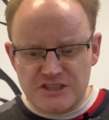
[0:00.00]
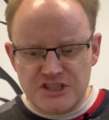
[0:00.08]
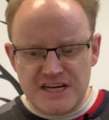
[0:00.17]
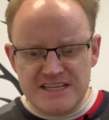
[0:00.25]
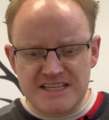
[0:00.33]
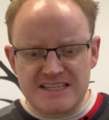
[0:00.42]

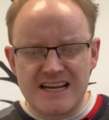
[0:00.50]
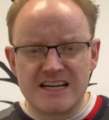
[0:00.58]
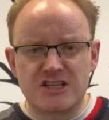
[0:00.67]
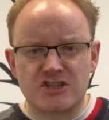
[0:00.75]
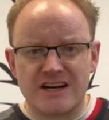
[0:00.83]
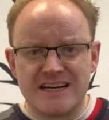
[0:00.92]
Jesus
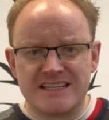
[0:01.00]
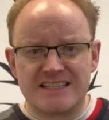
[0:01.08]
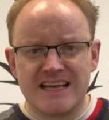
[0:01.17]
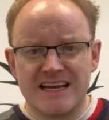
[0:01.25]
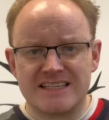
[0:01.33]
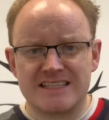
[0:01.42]
illustrates
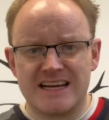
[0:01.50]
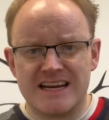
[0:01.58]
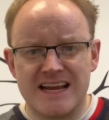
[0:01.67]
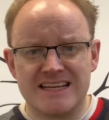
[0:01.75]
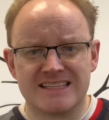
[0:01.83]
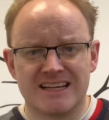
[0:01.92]
this in
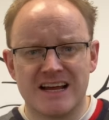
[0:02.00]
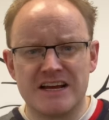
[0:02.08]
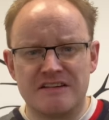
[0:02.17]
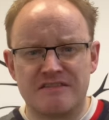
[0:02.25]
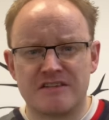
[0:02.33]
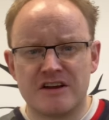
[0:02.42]
his
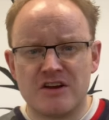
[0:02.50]
life